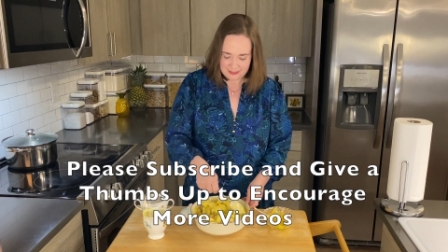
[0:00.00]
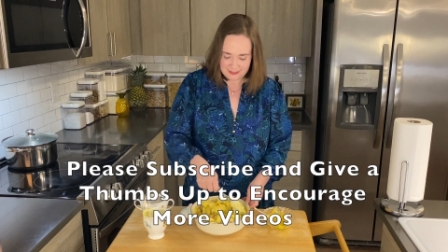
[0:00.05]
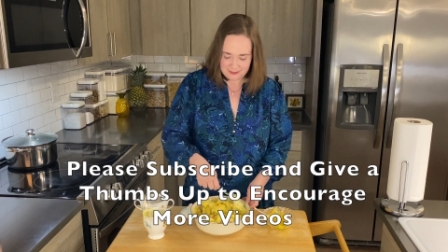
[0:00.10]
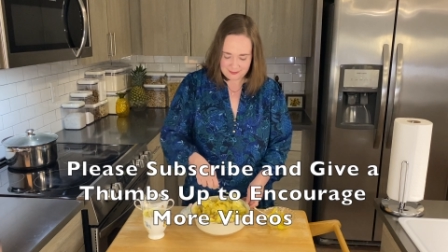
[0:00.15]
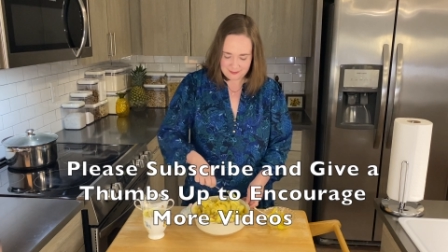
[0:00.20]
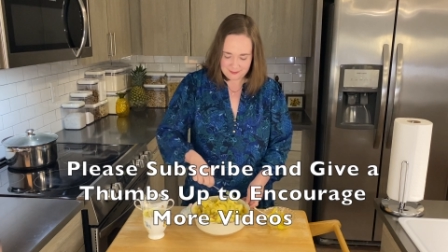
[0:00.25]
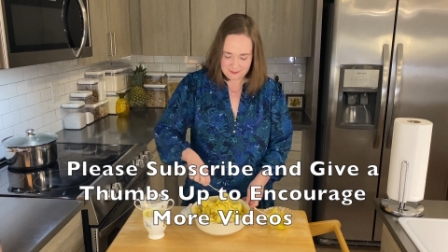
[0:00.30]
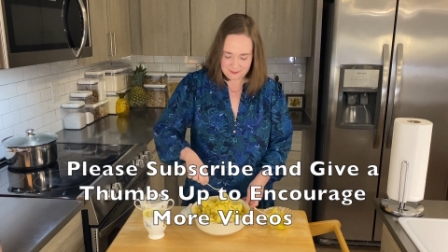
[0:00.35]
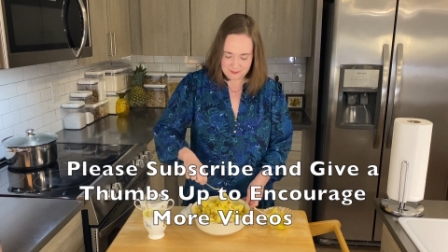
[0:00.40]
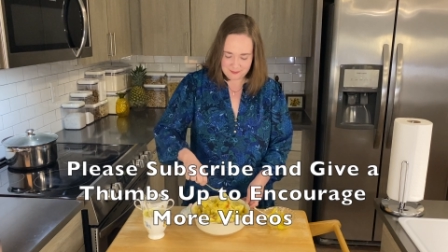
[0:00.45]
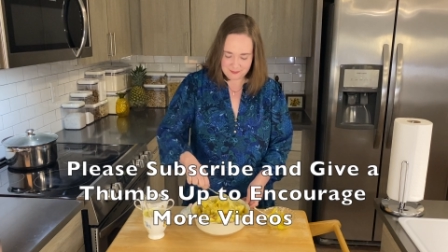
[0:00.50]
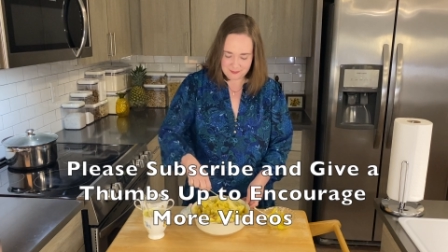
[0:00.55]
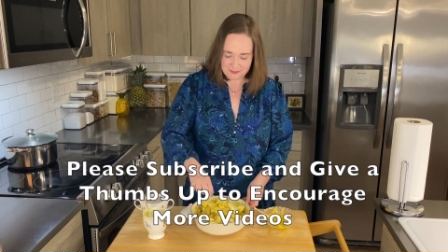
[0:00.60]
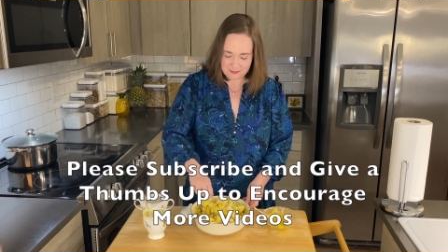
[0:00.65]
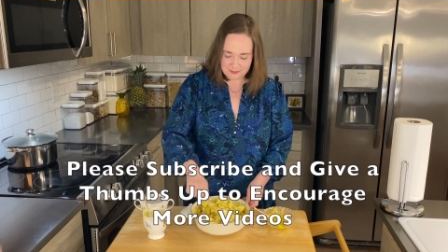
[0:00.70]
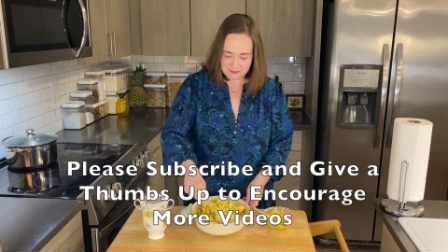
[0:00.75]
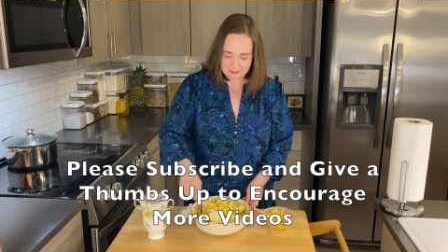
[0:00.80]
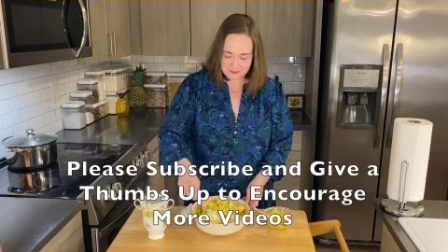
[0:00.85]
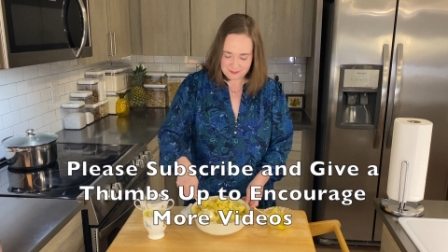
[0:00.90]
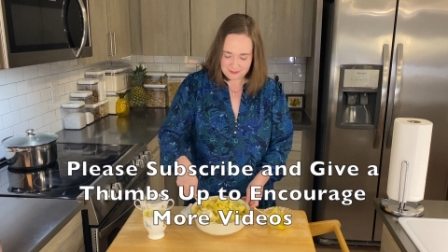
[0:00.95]

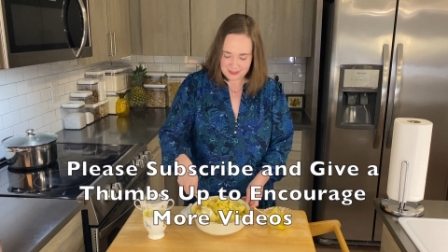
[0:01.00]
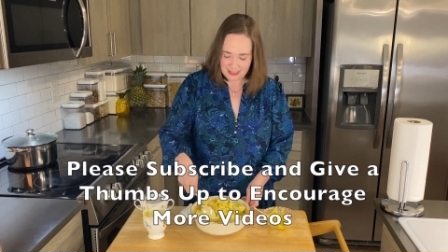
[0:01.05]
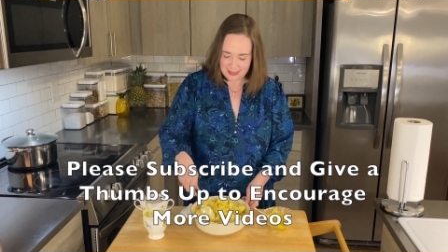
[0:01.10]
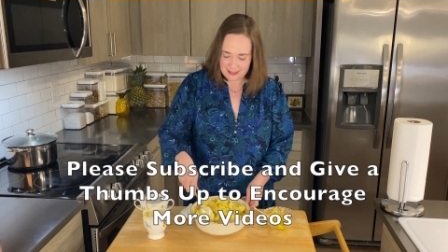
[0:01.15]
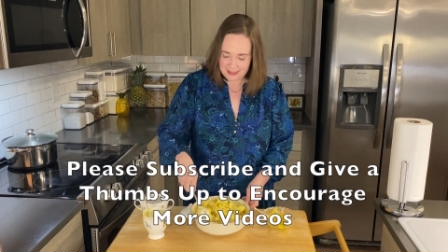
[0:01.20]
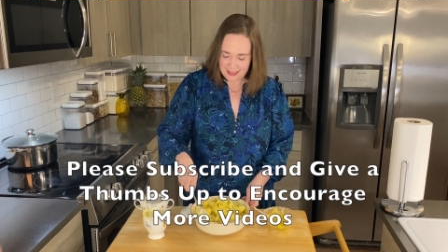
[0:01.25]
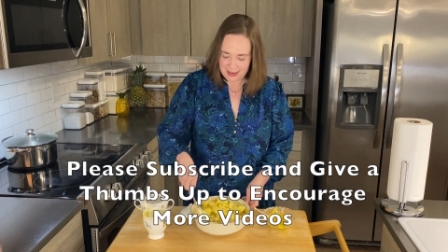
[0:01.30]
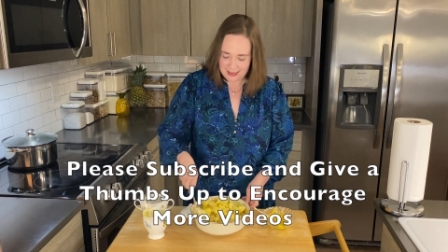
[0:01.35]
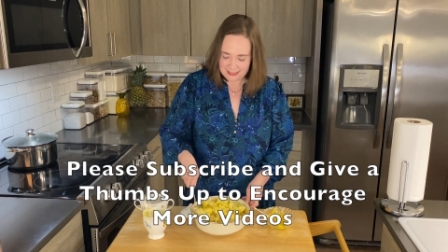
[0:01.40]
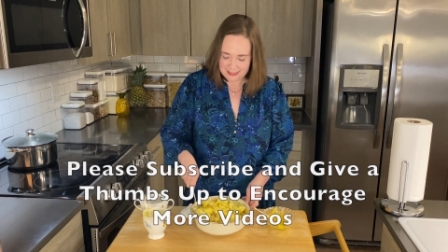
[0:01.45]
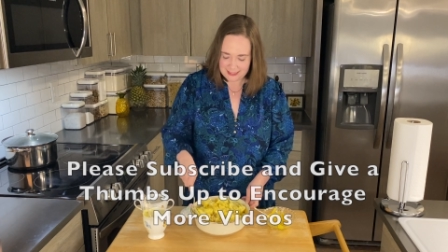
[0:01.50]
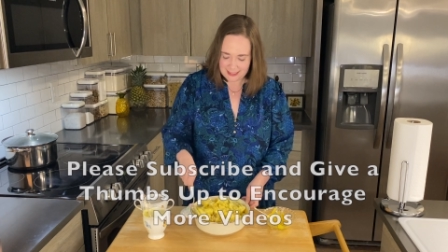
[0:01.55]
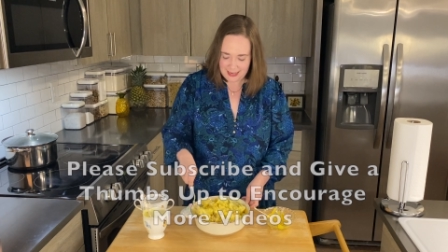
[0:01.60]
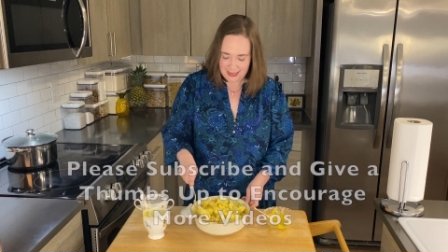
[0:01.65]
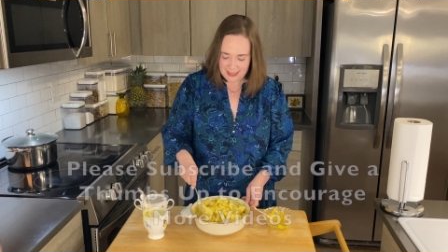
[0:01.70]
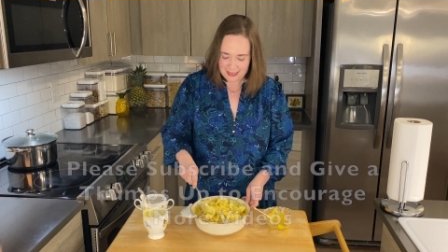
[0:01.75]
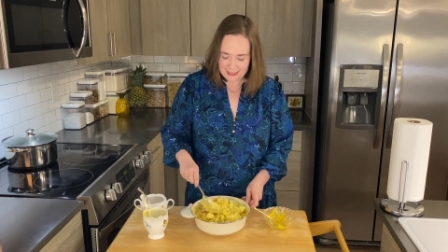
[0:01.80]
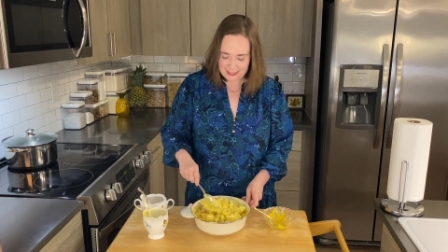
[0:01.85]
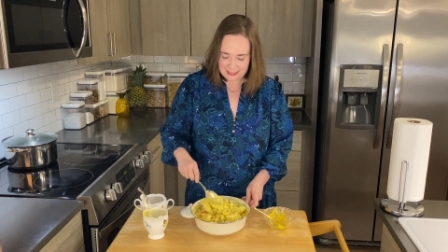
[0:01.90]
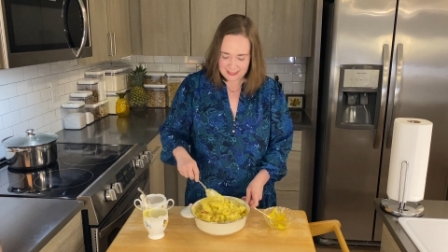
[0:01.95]
Mmm, and that's
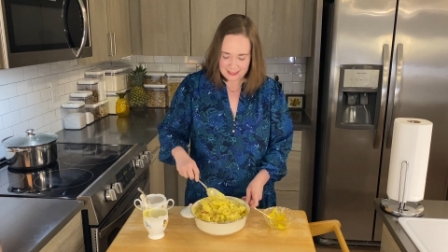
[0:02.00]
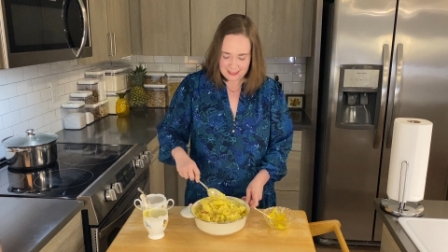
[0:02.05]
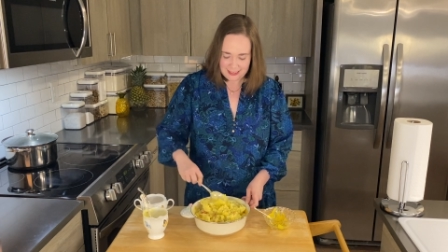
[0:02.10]
it.